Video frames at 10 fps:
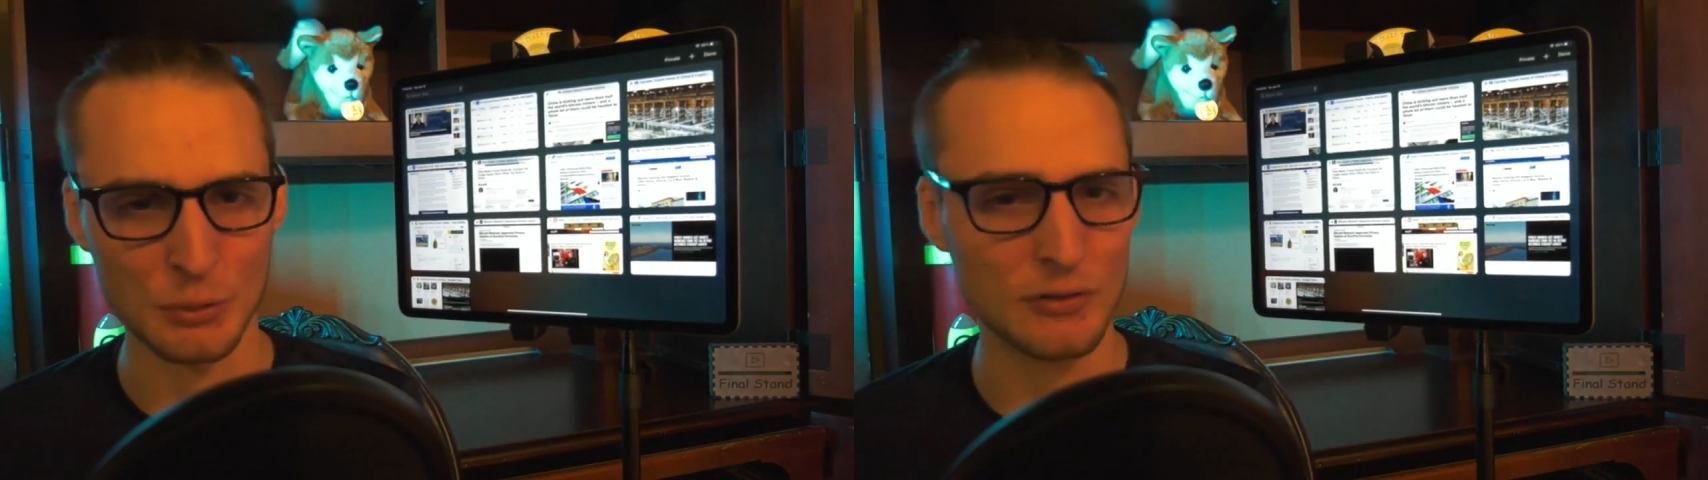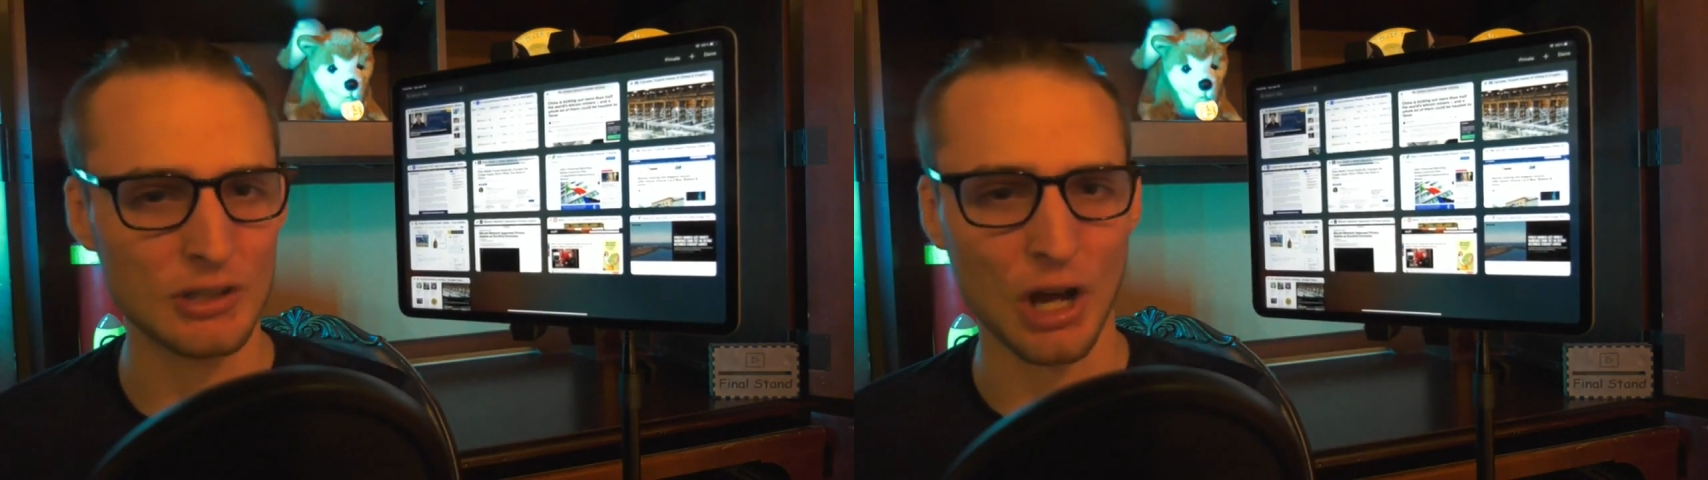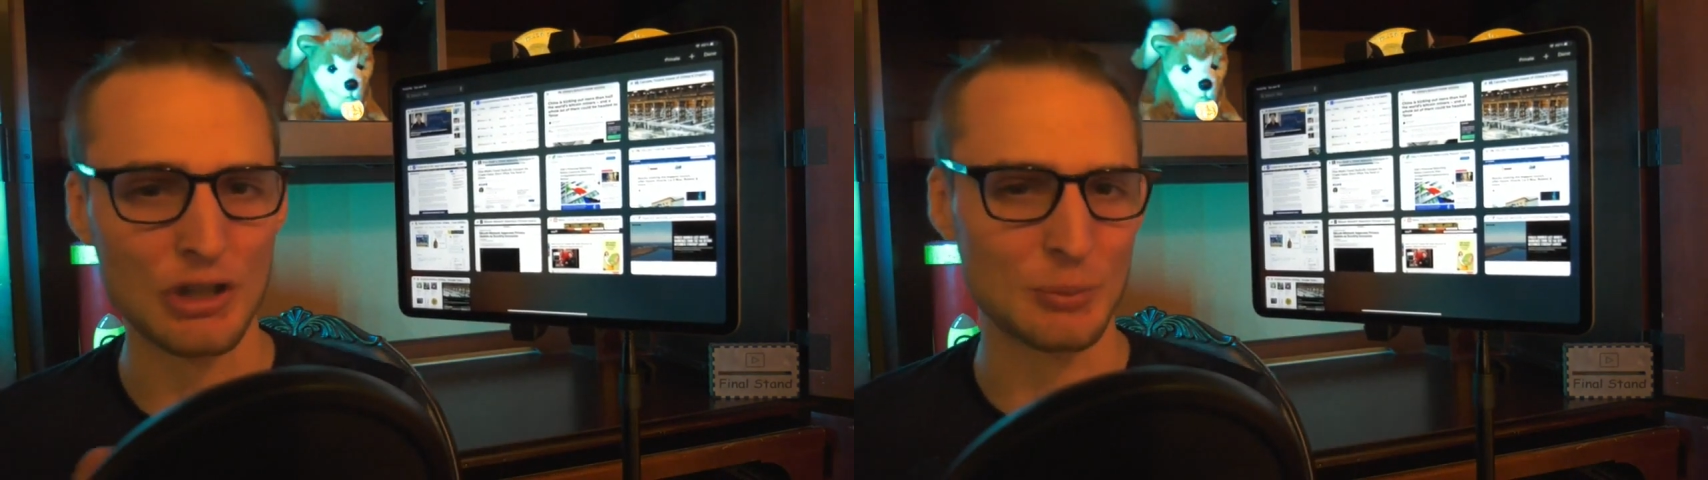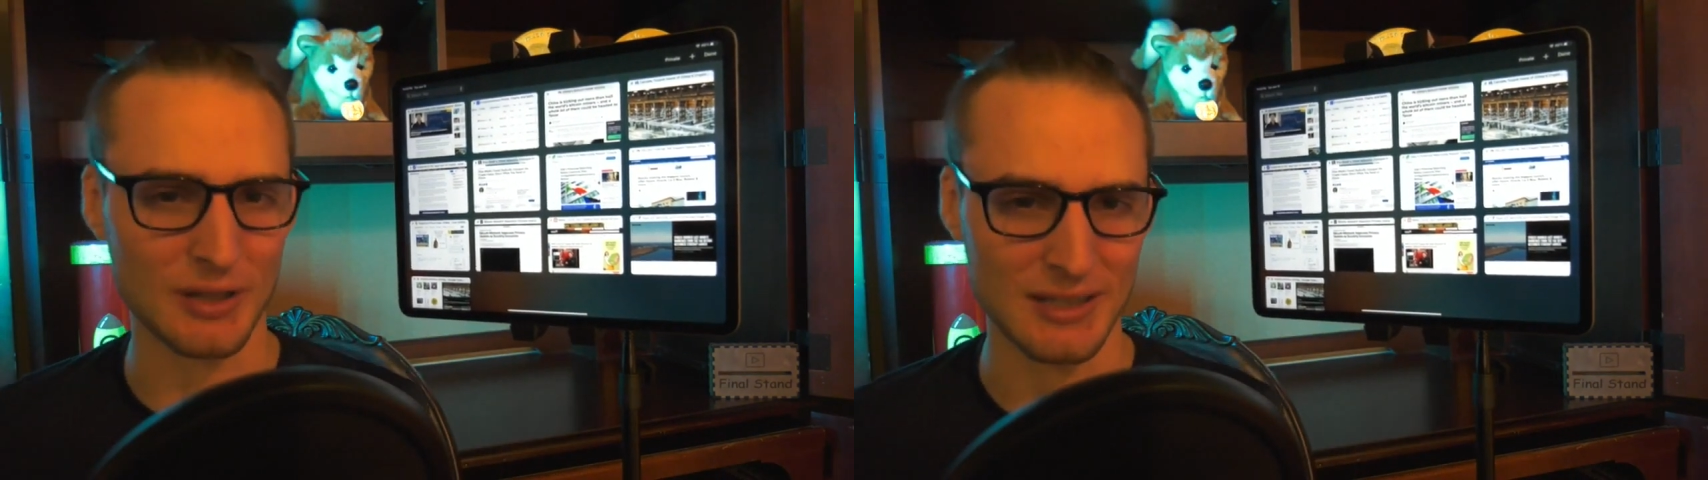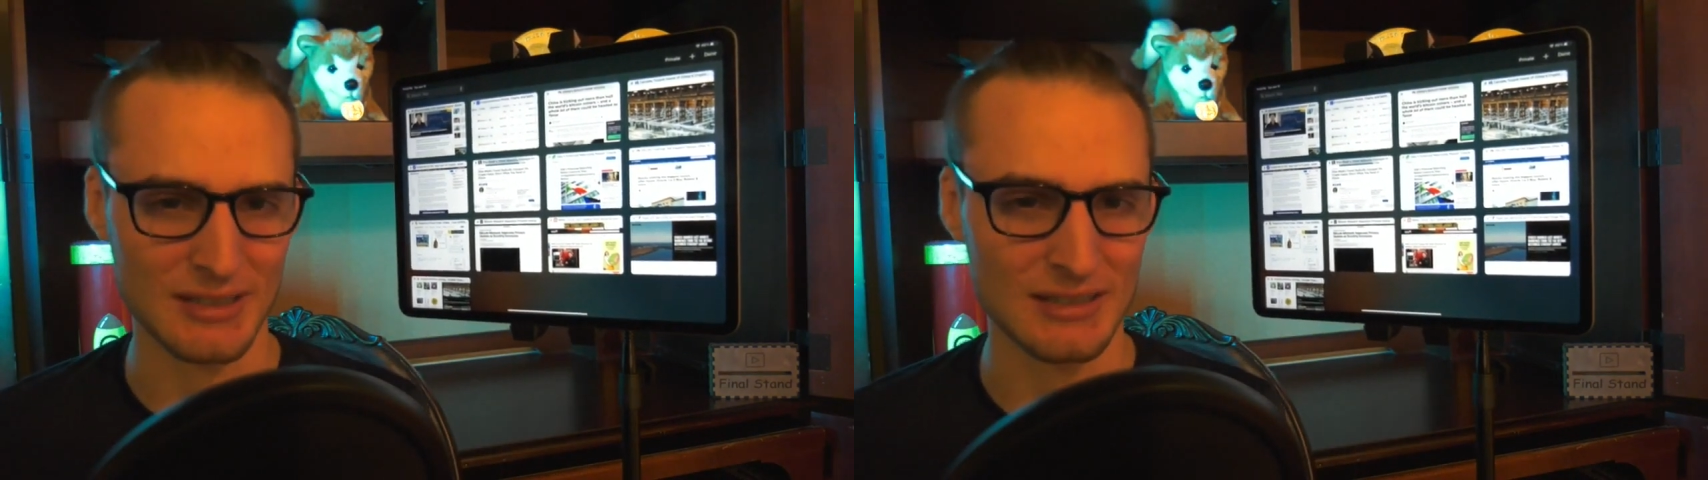moving to other
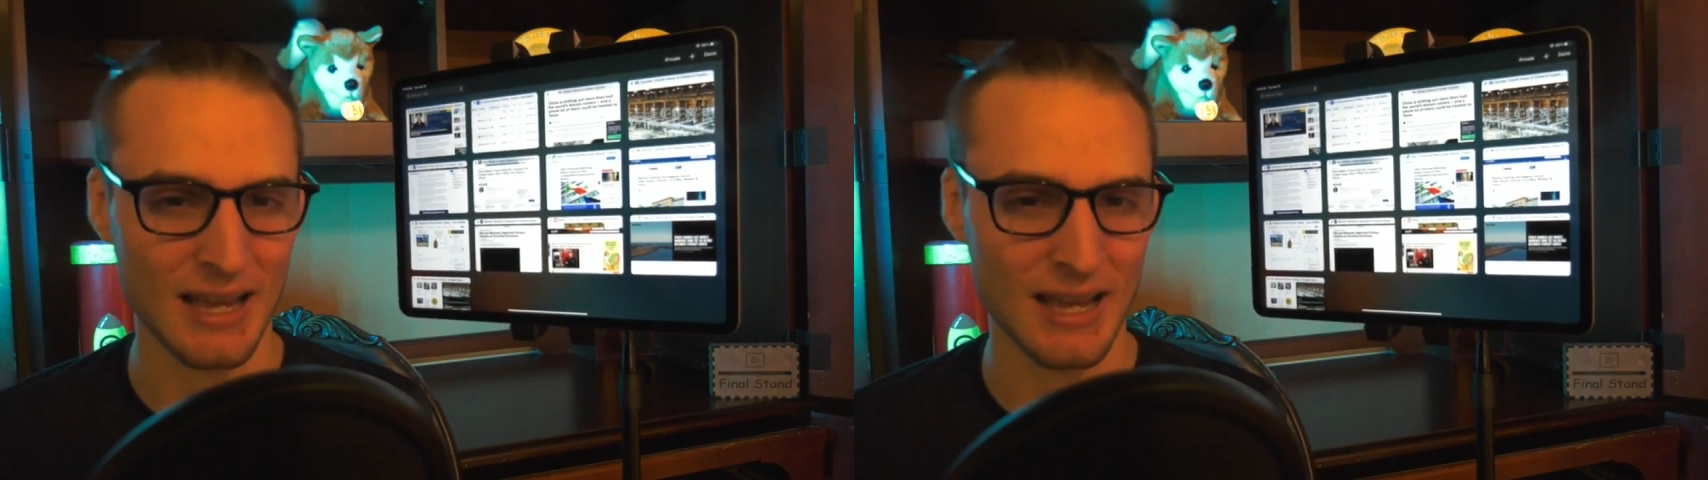places.